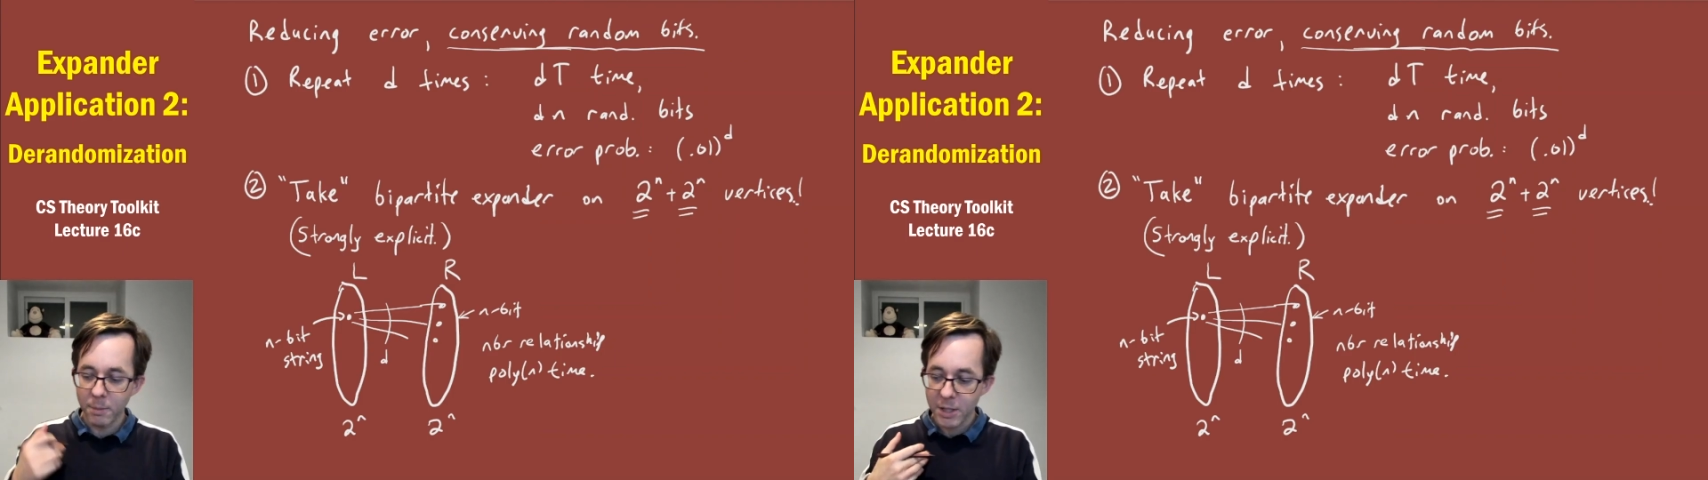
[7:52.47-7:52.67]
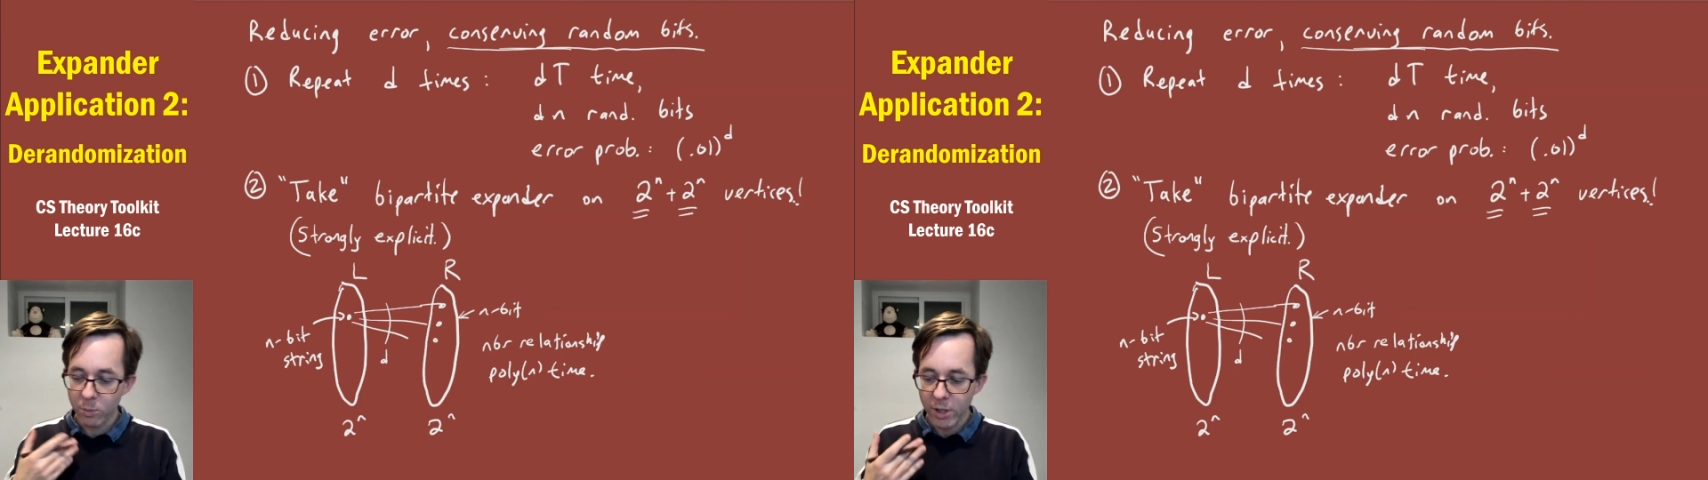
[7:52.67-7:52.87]

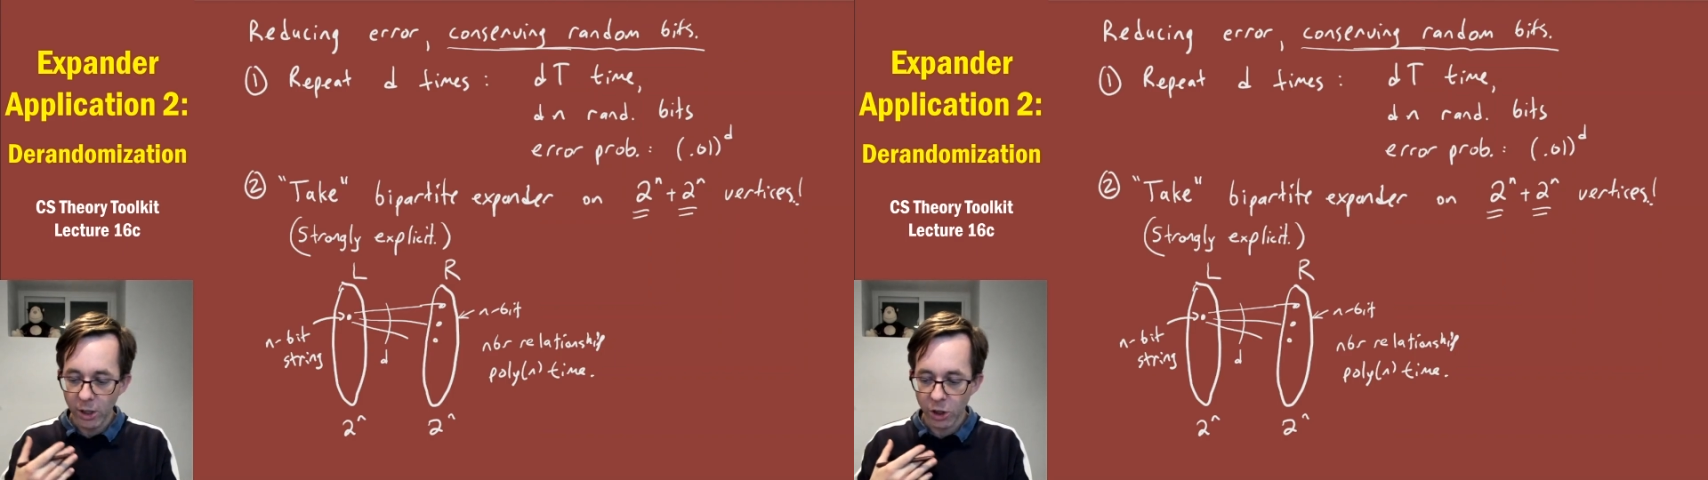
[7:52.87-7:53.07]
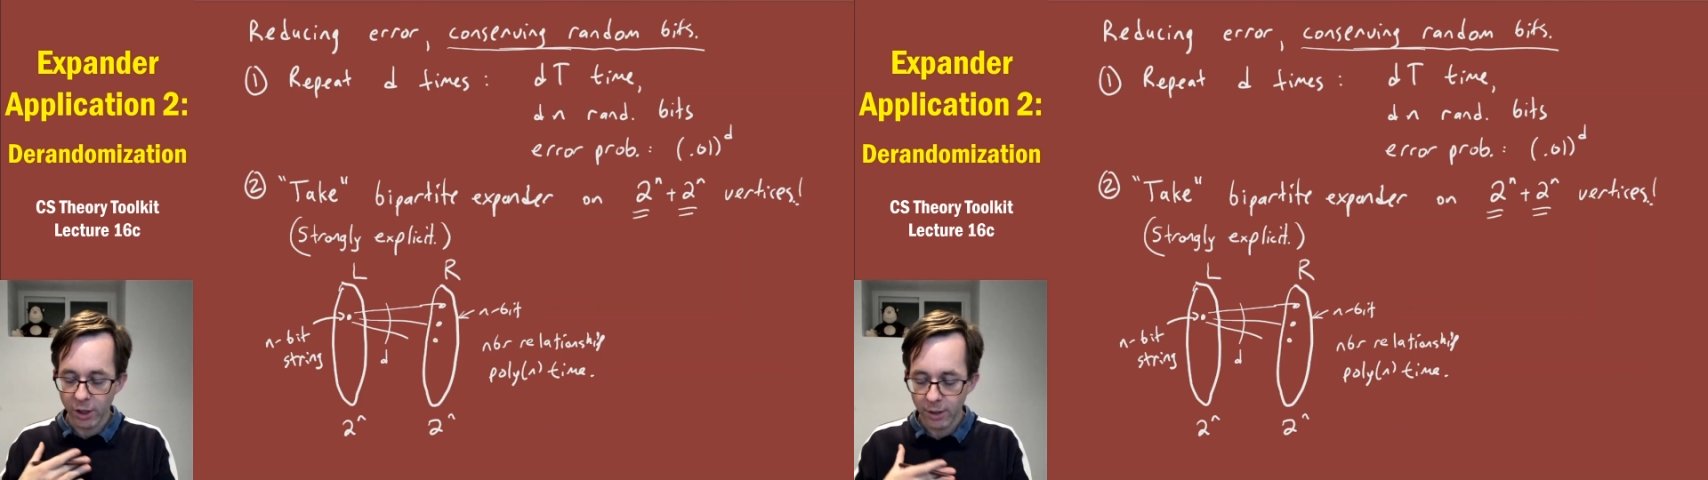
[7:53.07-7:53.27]

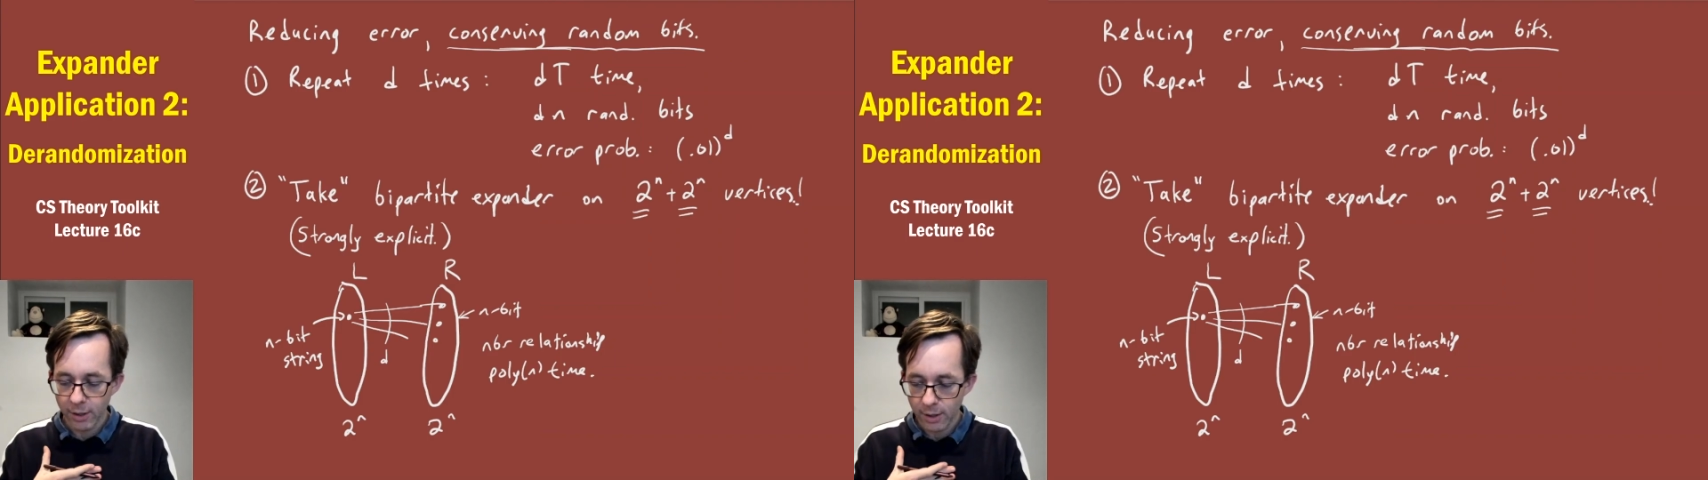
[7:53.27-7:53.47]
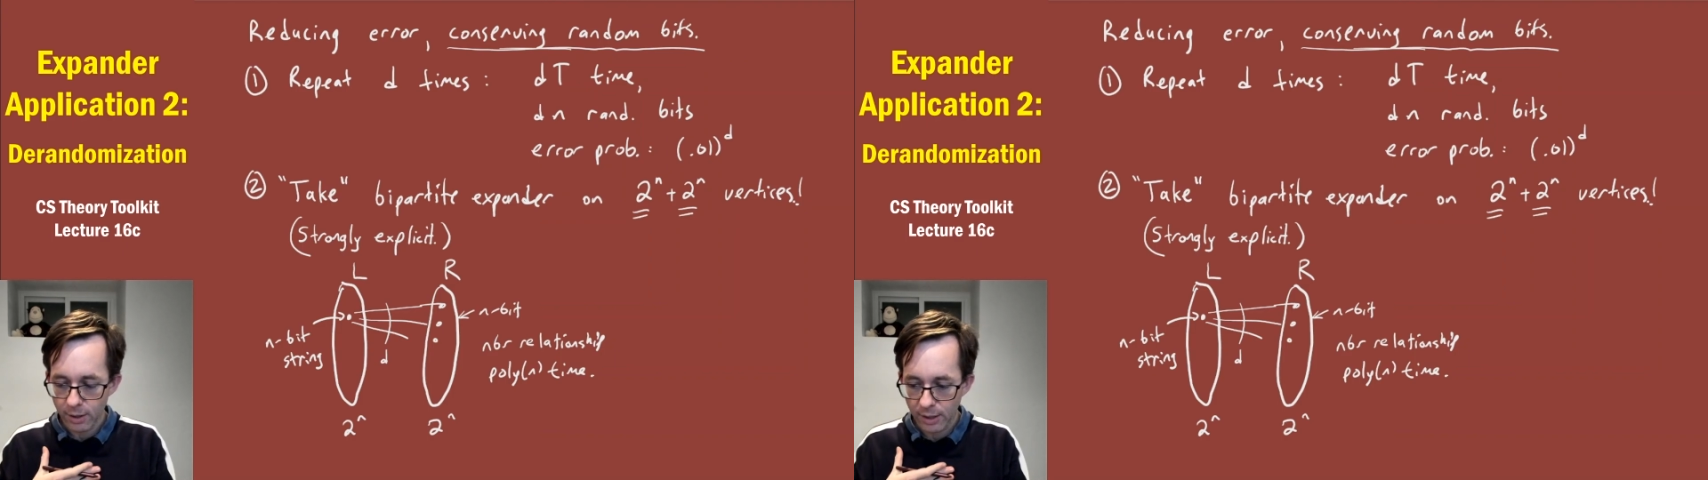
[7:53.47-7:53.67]
reduction,